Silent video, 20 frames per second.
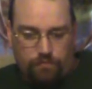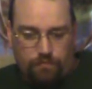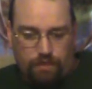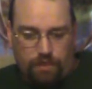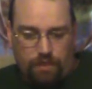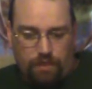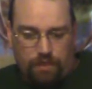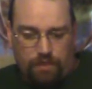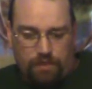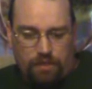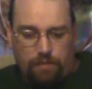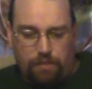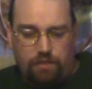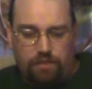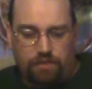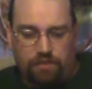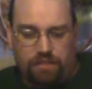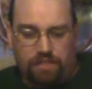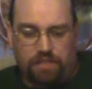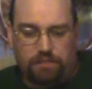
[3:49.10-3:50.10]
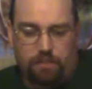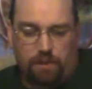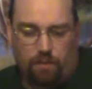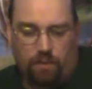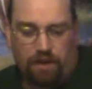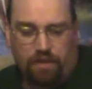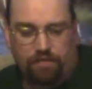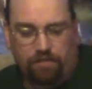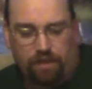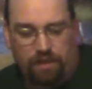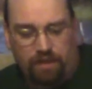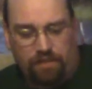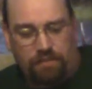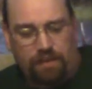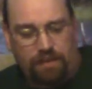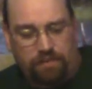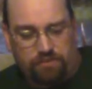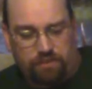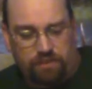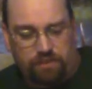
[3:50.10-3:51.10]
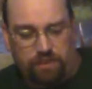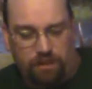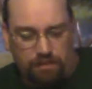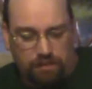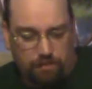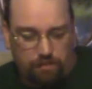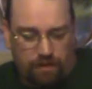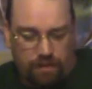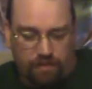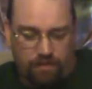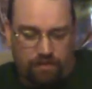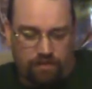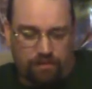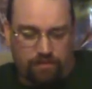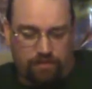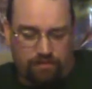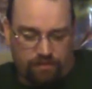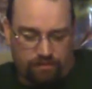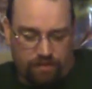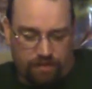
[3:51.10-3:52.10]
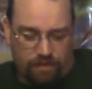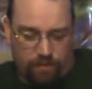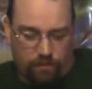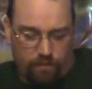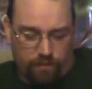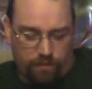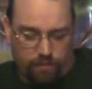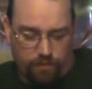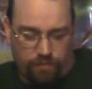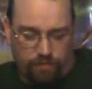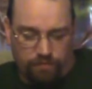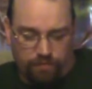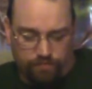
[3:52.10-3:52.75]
A couple of things that my wife and I have actually talked about that we would